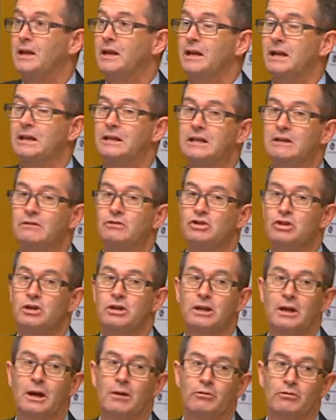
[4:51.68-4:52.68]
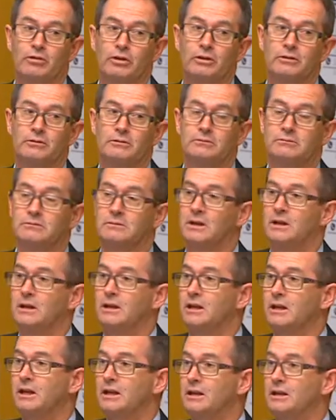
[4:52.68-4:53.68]
It gives you comfort.
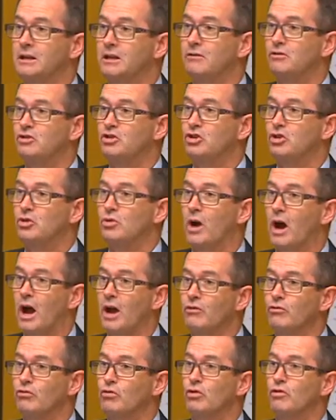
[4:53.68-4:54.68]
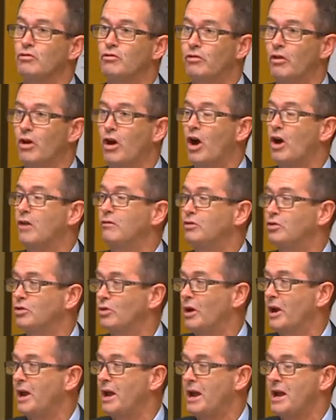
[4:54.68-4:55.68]
It gives you a roof over
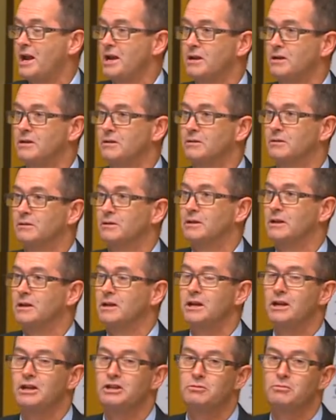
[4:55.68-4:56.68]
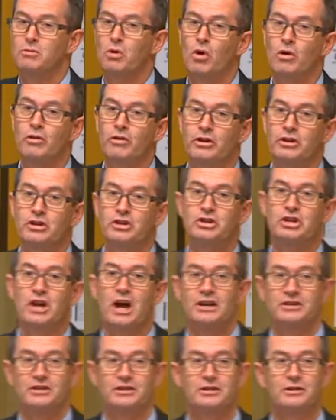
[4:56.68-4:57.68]
your head. It's more than
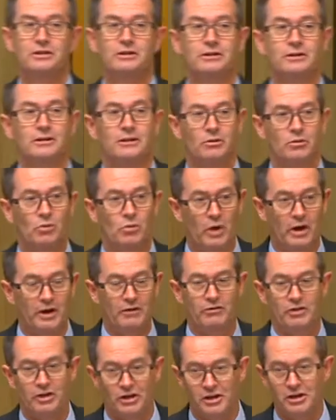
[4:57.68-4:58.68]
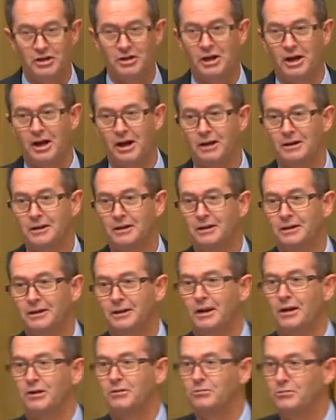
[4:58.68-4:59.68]
just one of the
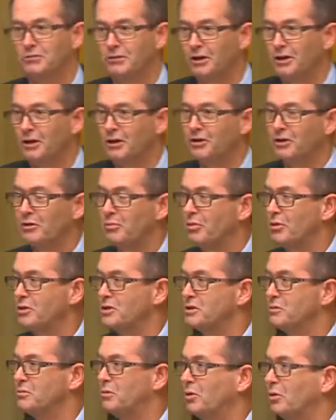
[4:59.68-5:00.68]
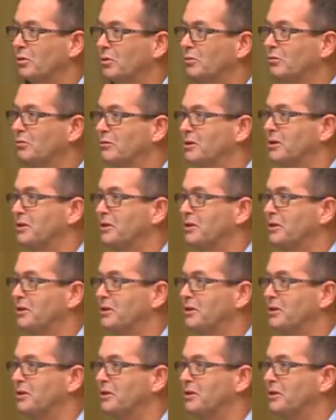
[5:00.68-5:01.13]
you know, the principal